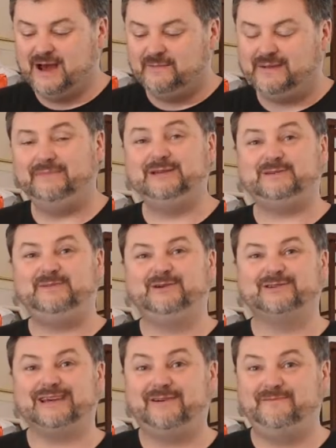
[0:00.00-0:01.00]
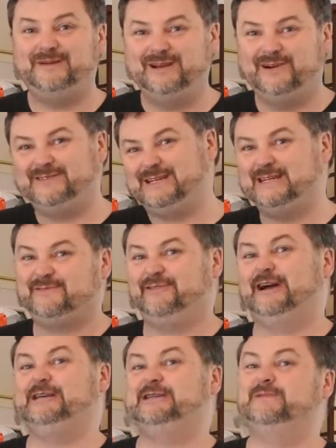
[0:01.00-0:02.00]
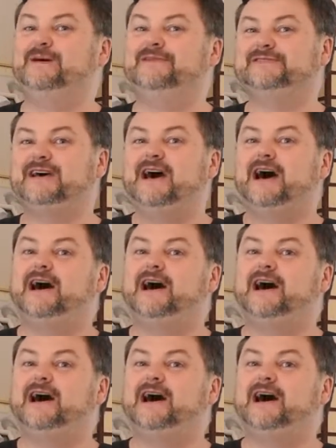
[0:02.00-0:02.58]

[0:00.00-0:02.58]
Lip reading: Maybe it's because I haven't been overseas for 18 months